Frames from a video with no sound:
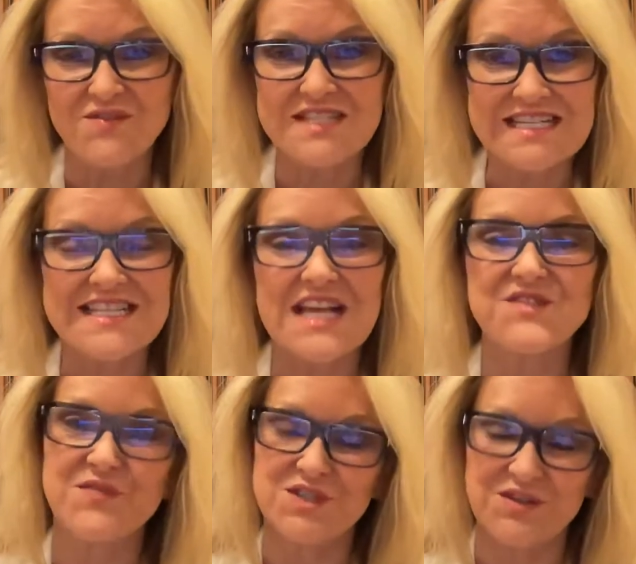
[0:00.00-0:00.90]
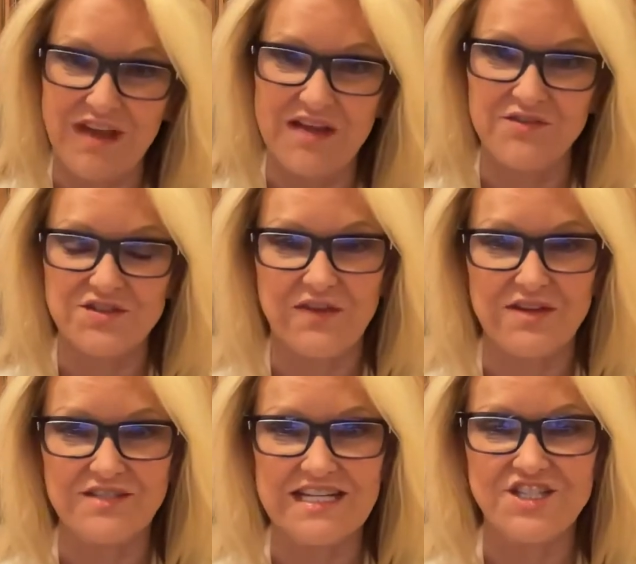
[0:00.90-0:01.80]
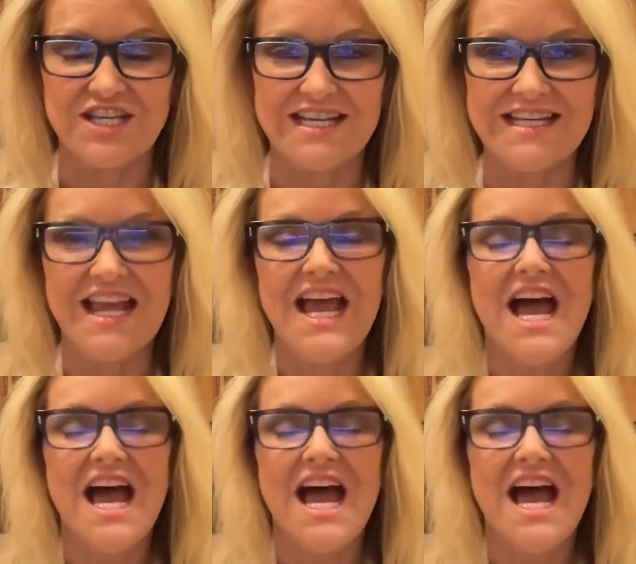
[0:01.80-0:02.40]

Successful Survivors Foundation.